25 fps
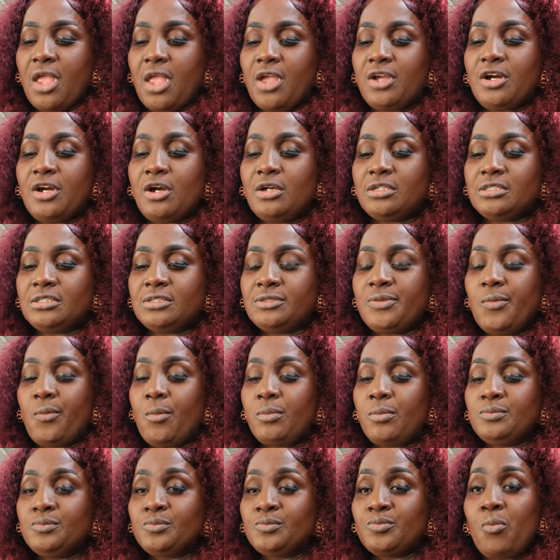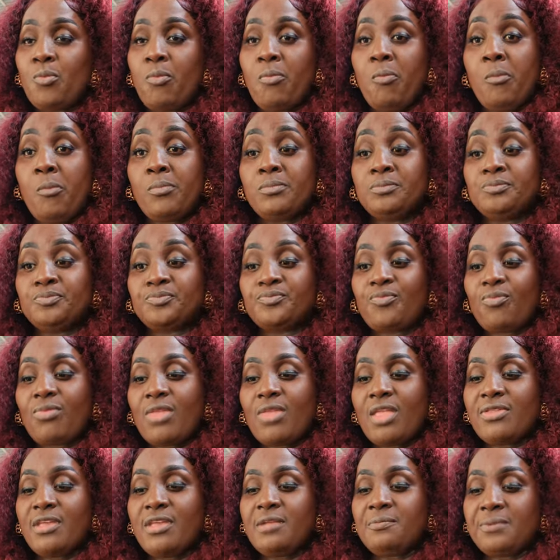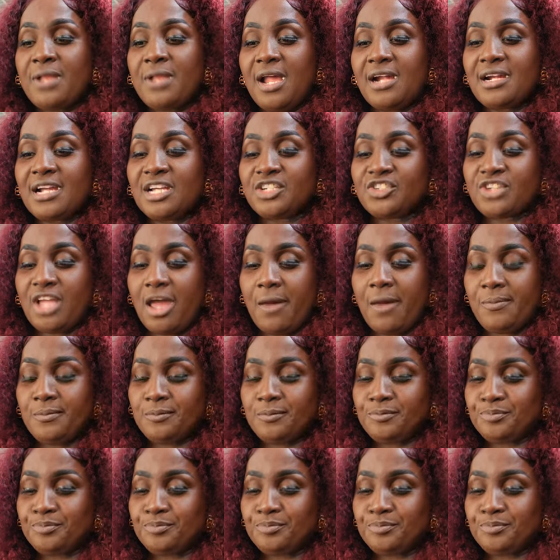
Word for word: Oh. Then Planka Shop.